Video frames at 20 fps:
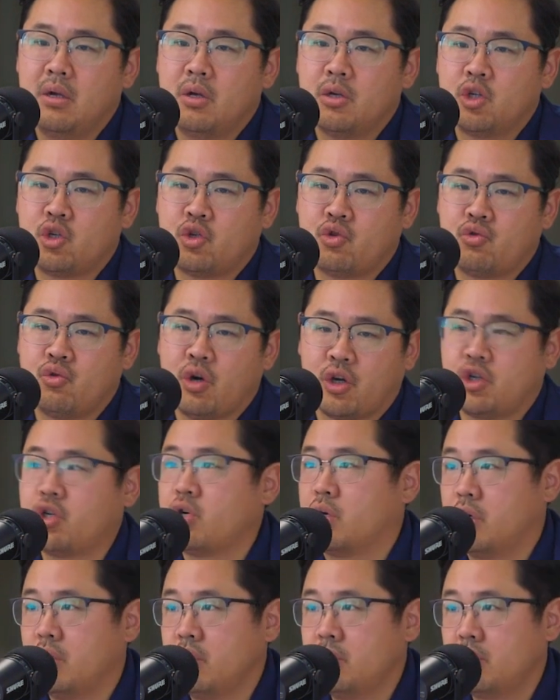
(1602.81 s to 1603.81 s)

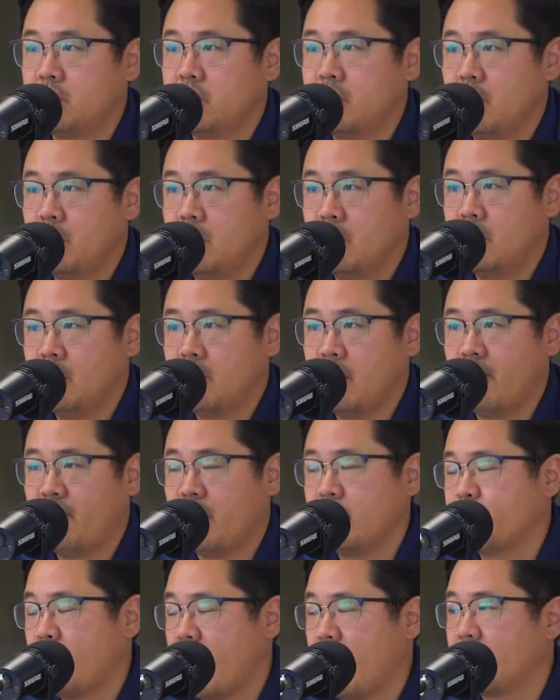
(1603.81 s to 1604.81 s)
strictures that
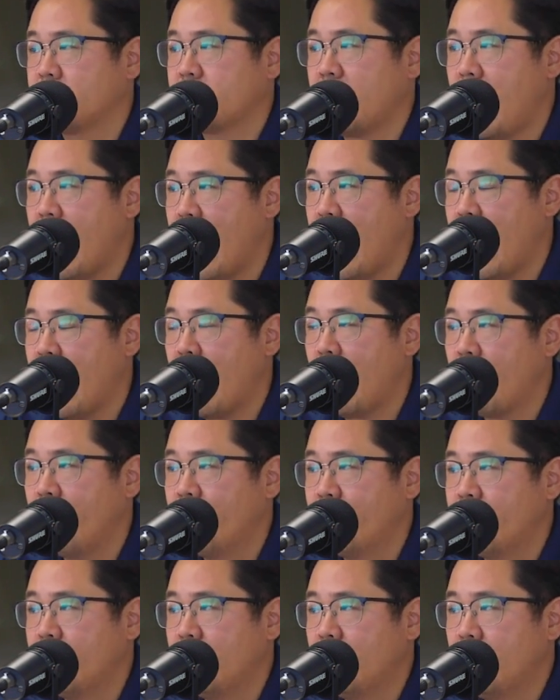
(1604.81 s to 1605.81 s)
these banks
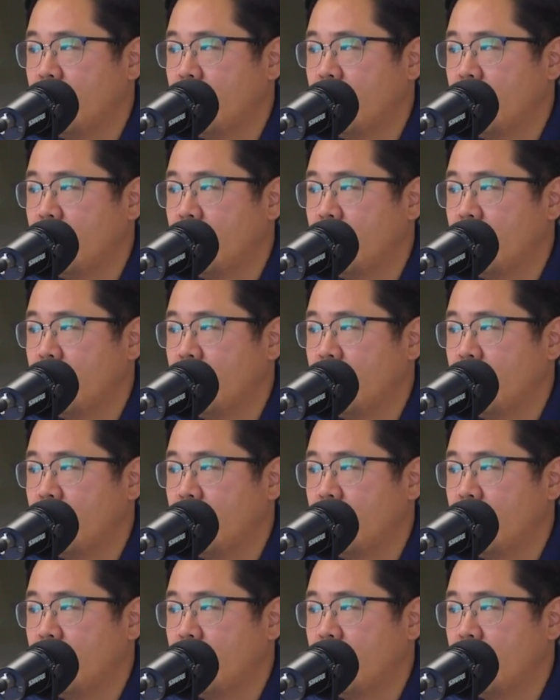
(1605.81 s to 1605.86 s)
have.